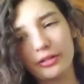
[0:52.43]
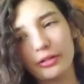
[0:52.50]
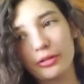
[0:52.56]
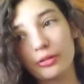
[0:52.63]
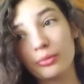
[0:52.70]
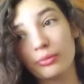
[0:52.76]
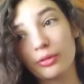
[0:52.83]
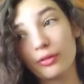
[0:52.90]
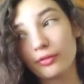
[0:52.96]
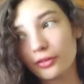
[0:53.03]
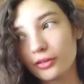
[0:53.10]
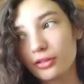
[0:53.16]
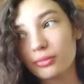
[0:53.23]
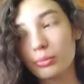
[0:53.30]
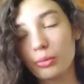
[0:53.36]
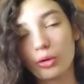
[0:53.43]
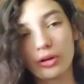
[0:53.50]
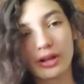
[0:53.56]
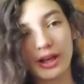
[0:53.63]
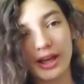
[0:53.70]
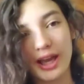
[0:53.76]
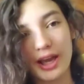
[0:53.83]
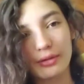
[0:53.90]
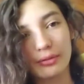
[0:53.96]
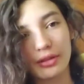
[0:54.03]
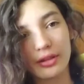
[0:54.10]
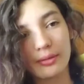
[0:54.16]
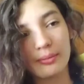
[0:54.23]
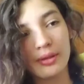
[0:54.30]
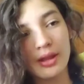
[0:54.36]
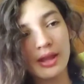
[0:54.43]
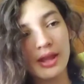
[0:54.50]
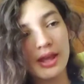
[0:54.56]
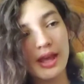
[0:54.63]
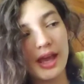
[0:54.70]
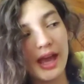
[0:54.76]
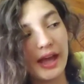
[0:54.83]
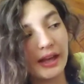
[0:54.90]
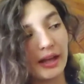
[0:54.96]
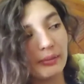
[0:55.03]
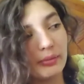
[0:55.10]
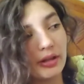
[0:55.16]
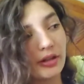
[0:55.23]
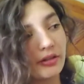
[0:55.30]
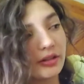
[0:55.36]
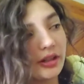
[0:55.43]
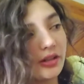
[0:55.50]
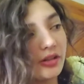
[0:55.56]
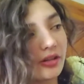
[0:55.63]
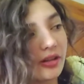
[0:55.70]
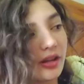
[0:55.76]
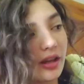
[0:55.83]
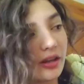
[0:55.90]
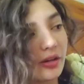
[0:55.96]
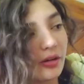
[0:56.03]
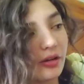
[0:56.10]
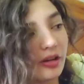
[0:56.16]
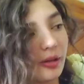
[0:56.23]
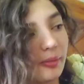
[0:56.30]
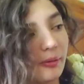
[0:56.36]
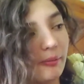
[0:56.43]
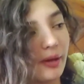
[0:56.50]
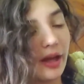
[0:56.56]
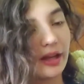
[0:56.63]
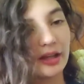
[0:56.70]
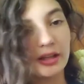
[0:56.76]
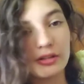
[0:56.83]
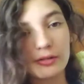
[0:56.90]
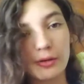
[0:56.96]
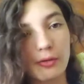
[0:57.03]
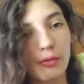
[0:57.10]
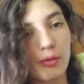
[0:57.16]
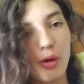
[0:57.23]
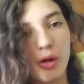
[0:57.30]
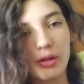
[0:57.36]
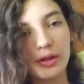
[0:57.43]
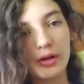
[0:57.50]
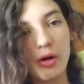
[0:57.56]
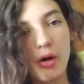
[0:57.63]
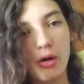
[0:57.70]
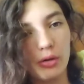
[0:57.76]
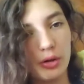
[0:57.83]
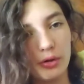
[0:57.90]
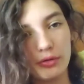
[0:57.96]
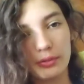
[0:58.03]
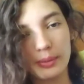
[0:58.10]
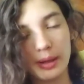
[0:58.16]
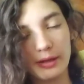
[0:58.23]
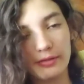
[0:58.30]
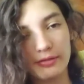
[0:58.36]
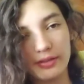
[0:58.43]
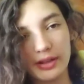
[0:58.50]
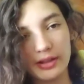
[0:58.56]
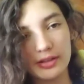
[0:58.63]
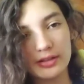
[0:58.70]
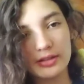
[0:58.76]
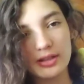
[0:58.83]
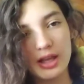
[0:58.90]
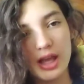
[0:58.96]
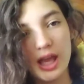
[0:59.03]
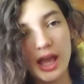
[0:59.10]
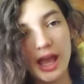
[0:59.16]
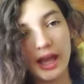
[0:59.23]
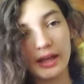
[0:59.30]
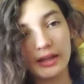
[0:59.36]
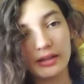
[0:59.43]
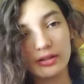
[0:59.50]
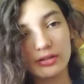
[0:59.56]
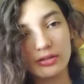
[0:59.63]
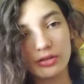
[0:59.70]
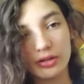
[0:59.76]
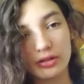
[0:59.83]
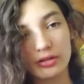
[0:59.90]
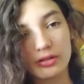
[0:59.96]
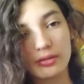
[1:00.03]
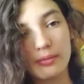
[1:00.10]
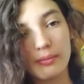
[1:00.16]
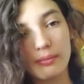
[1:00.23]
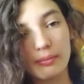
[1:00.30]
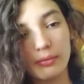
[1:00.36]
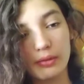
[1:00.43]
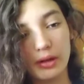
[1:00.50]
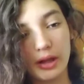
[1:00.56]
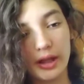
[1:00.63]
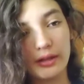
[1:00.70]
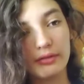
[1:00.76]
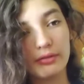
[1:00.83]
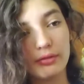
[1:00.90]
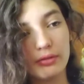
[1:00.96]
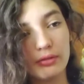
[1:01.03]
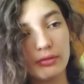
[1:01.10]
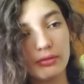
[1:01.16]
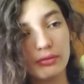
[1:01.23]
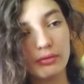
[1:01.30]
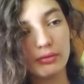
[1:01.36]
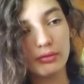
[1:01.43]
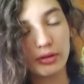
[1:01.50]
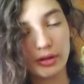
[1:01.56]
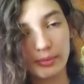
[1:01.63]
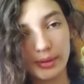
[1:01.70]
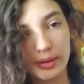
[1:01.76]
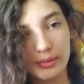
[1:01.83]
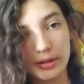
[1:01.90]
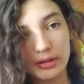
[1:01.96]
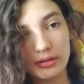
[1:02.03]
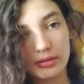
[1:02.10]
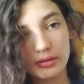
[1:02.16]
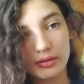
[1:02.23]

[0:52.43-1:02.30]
It was the first morning I had with him, and I'm literally just like curled up in bed and he's crawling all over my face, and it's just life with a baby.